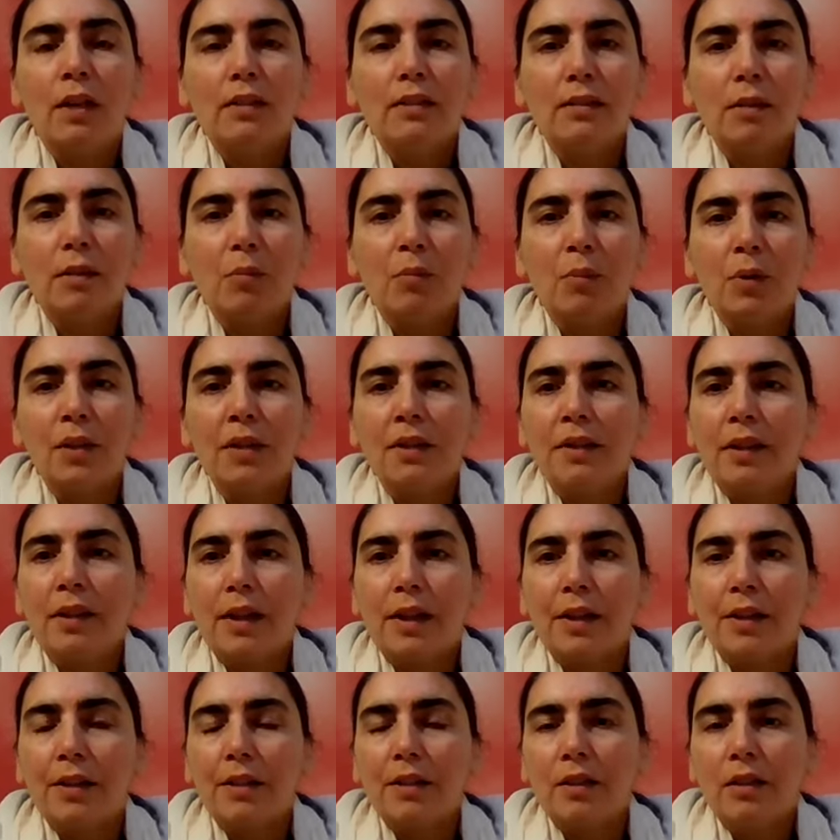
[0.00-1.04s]
someone
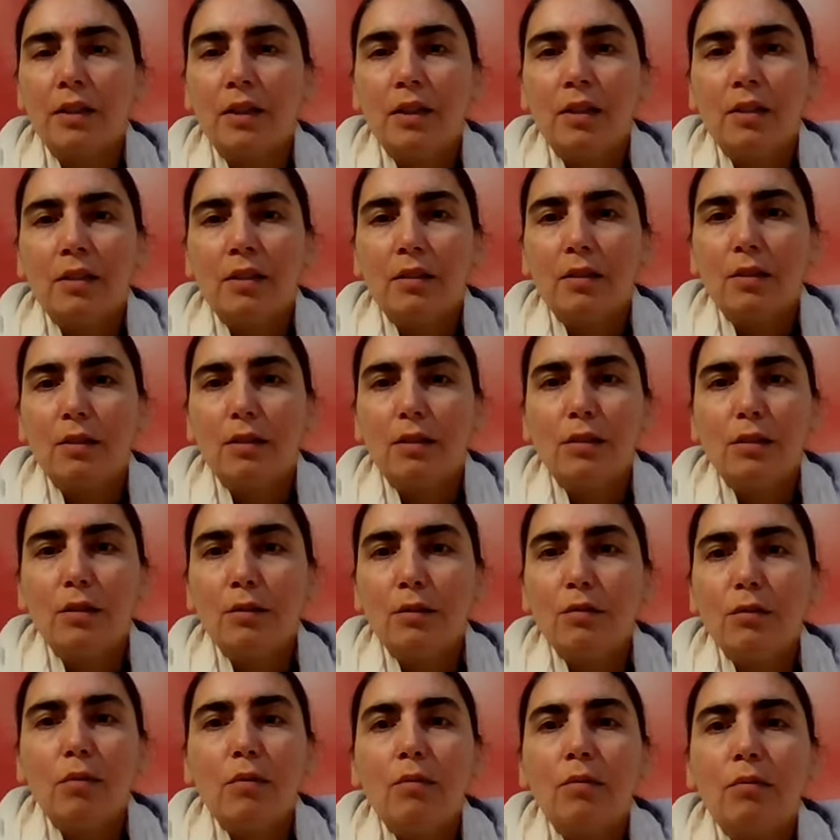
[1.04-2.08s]
that
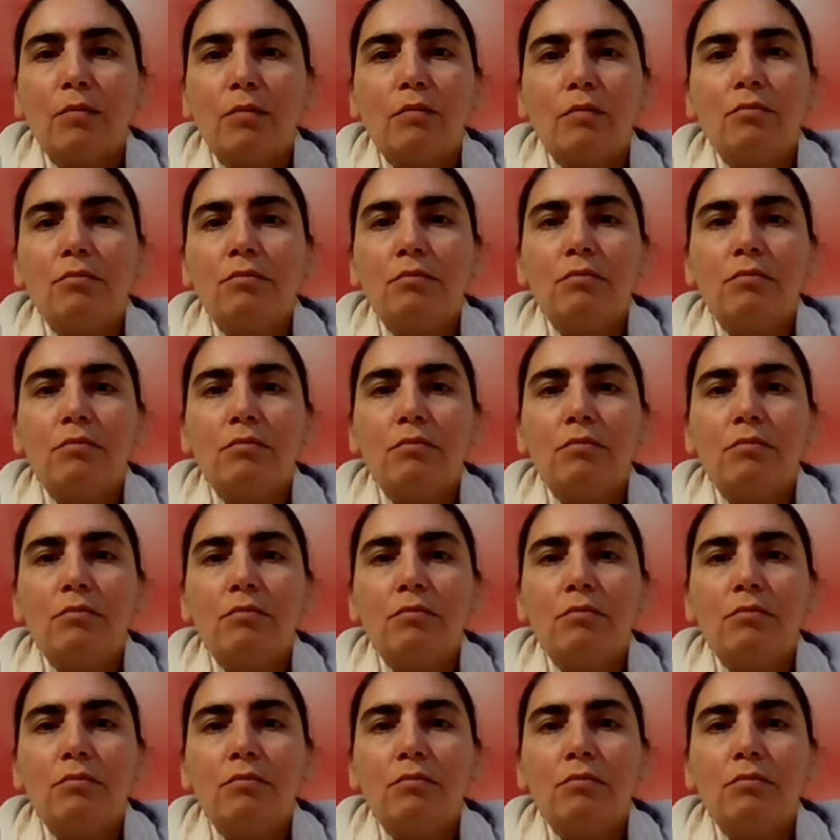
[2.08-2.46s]
you